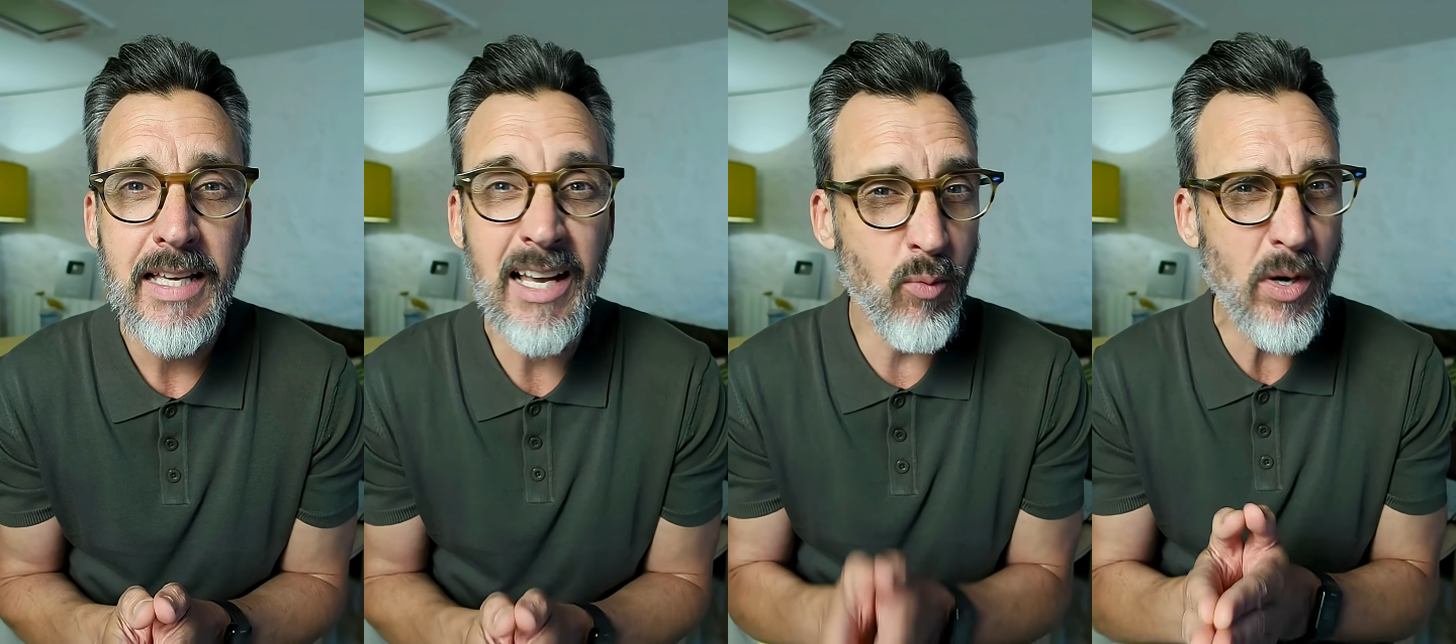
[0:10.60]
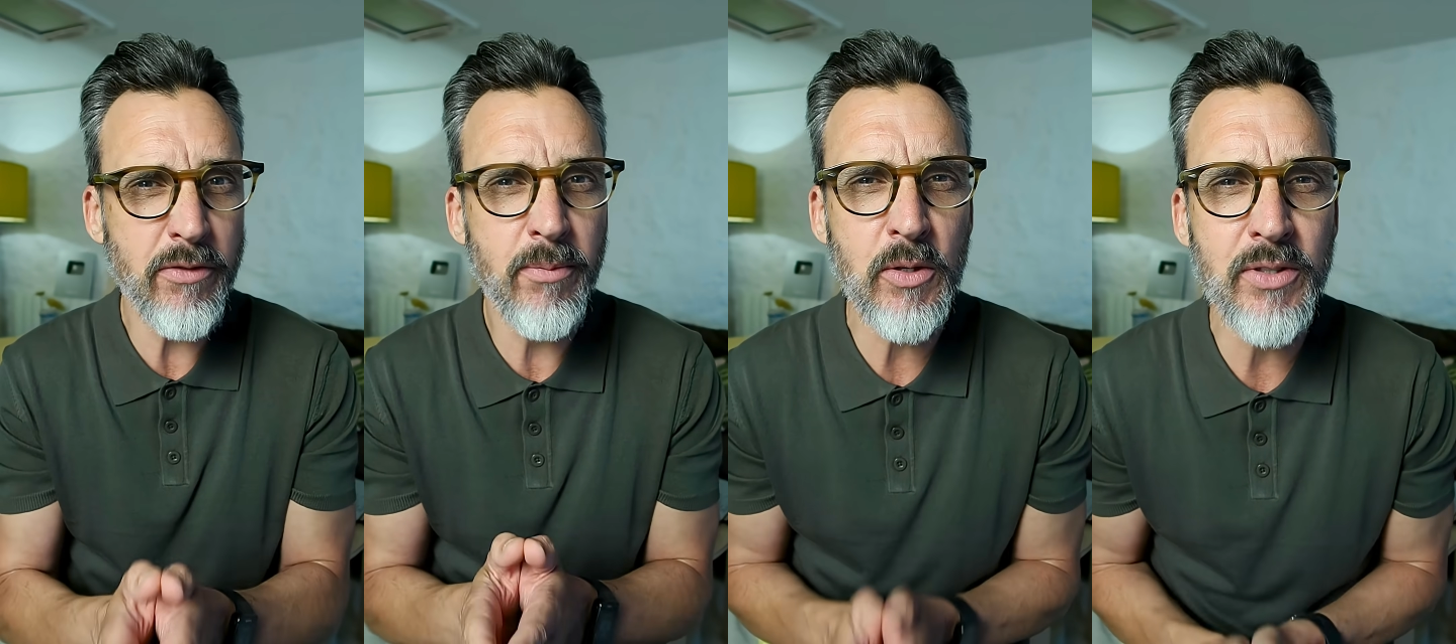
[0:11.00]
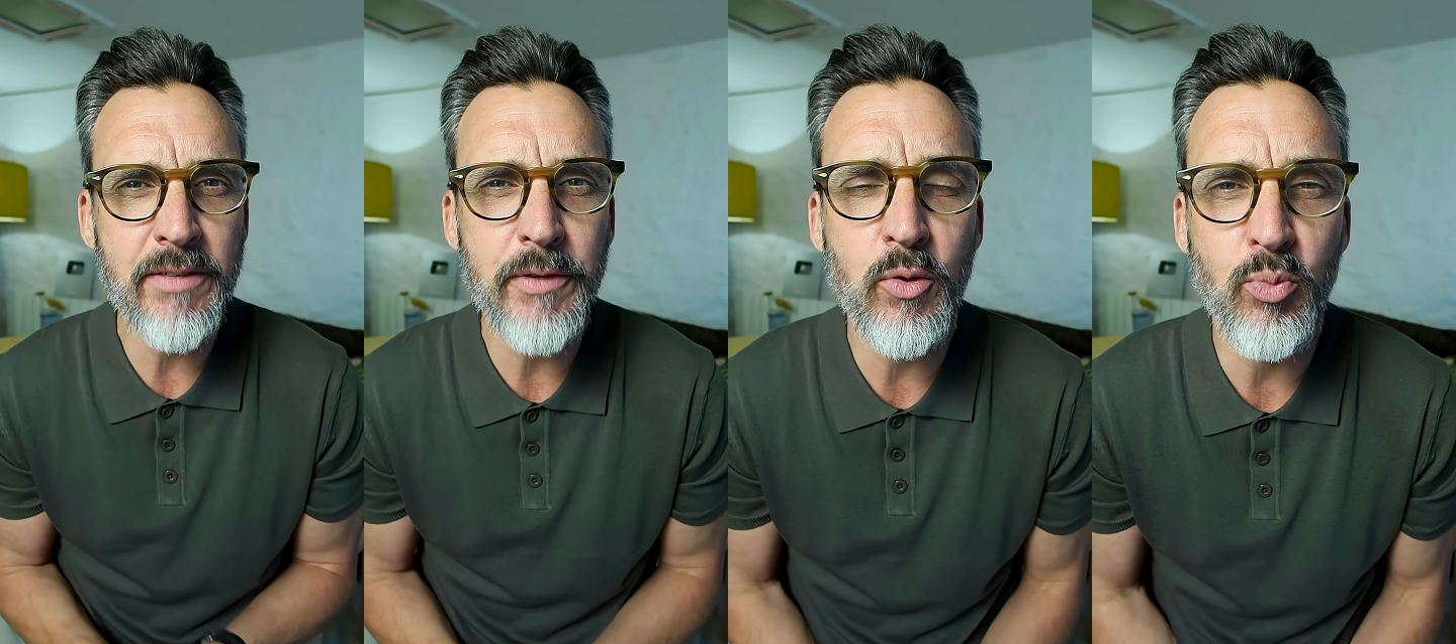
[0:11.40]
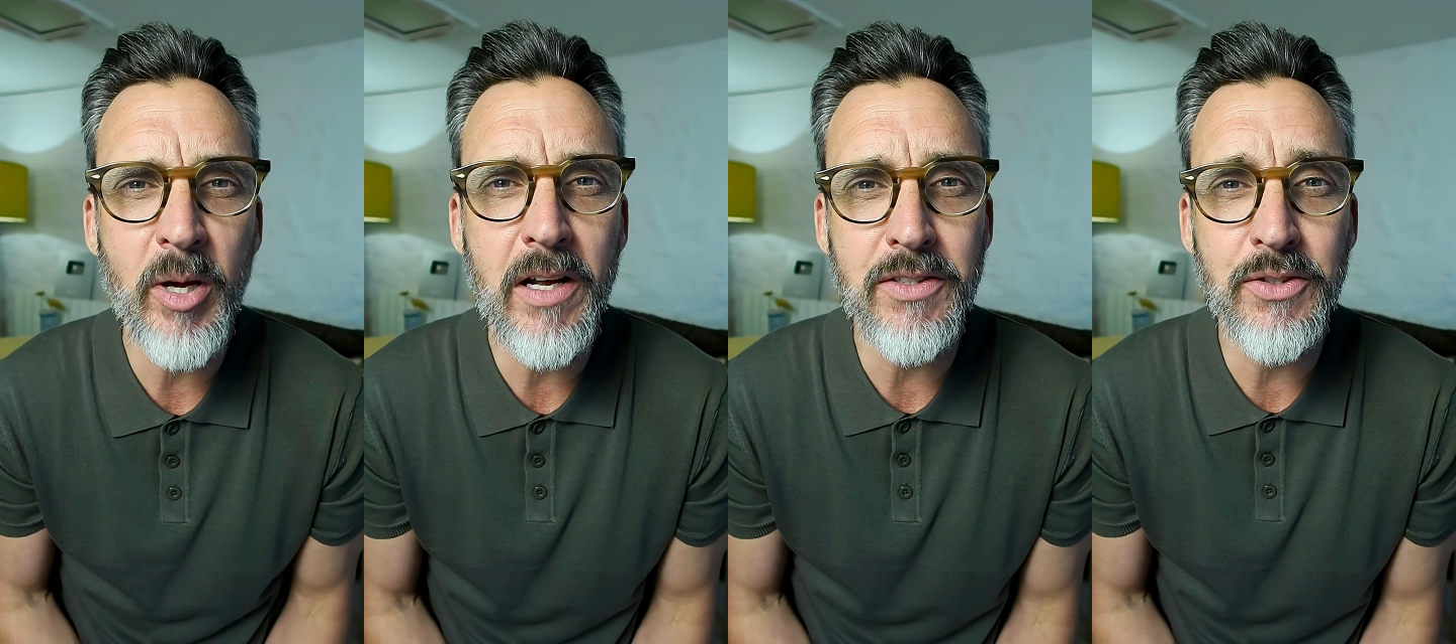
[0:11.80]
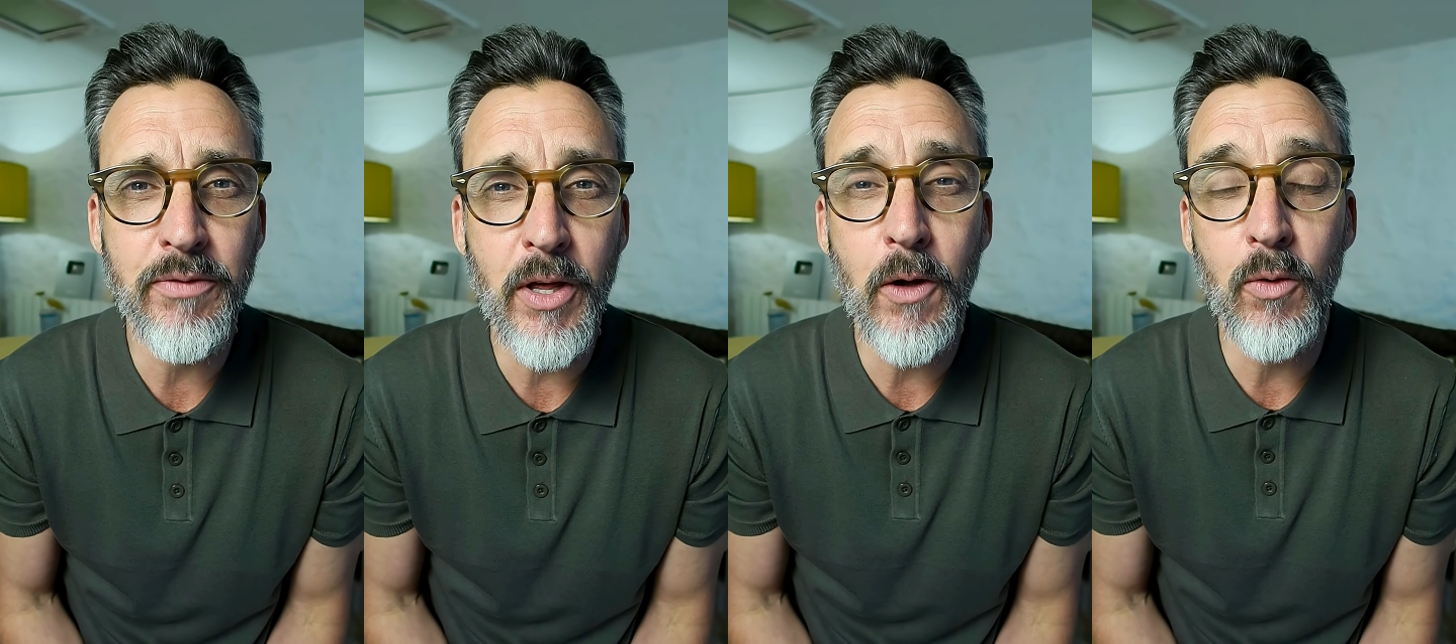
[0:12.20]
and one of the most difficult parts
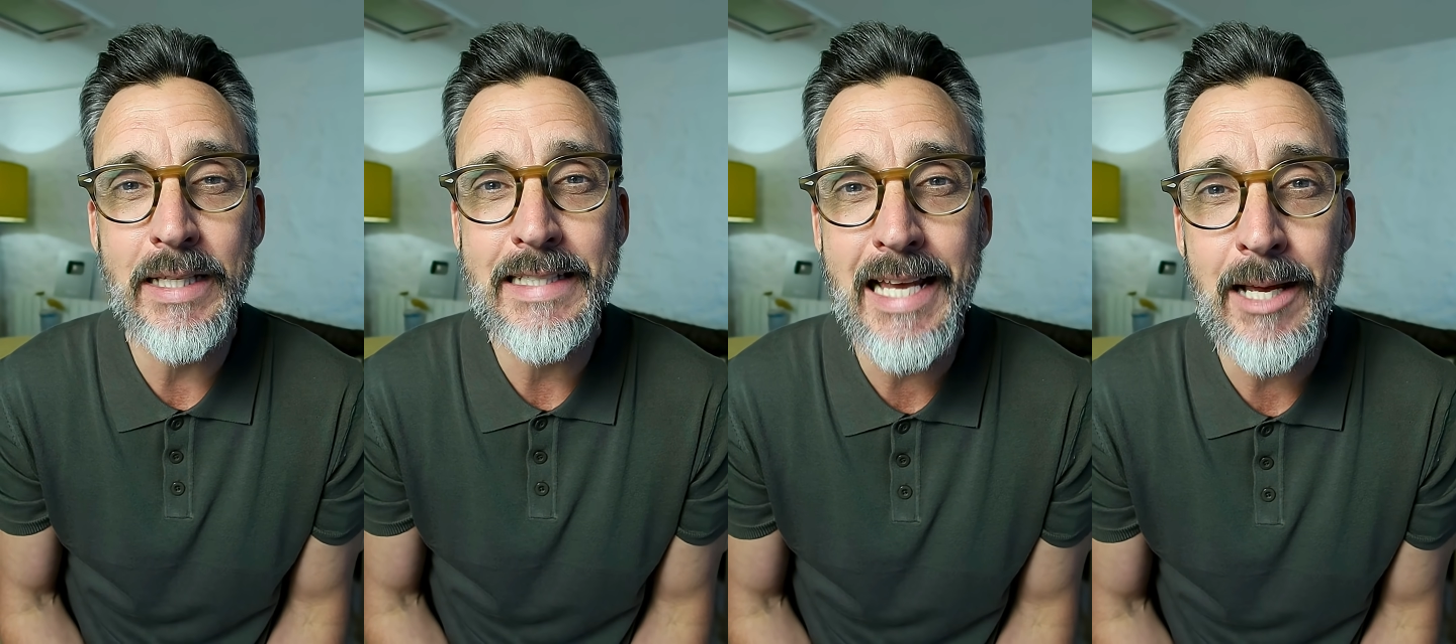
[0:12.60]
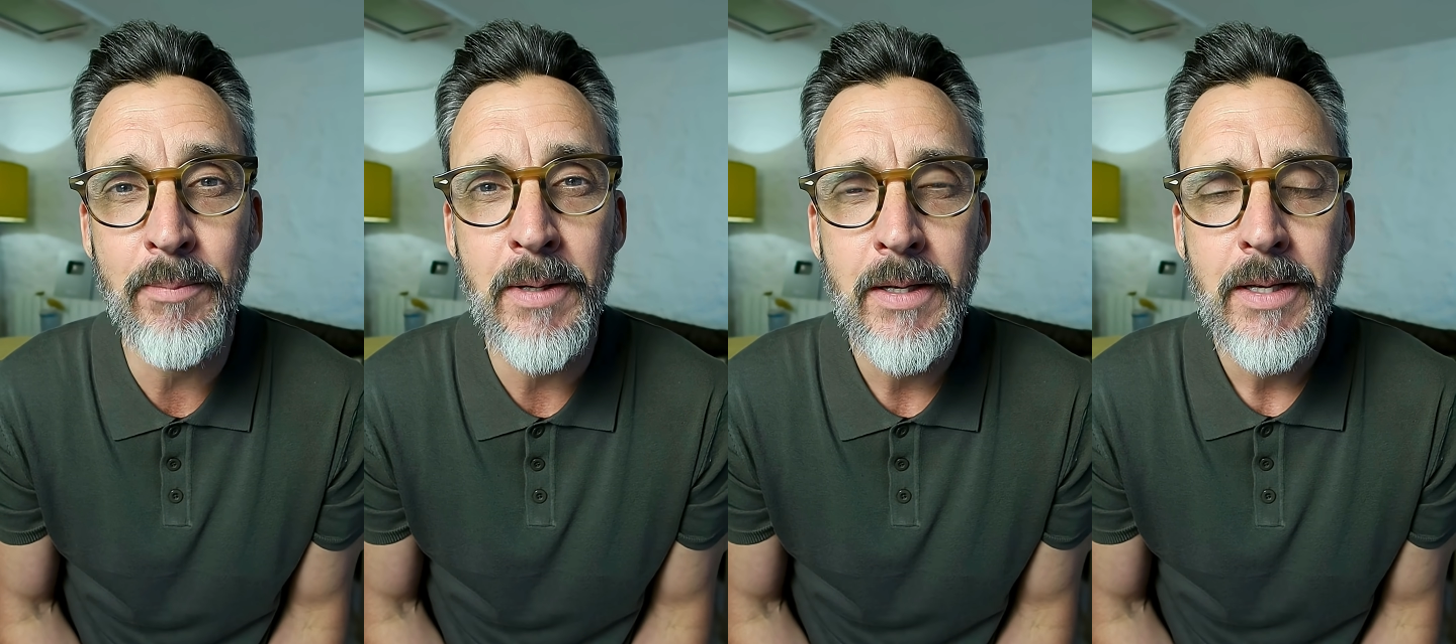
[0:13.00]
of the whole exam.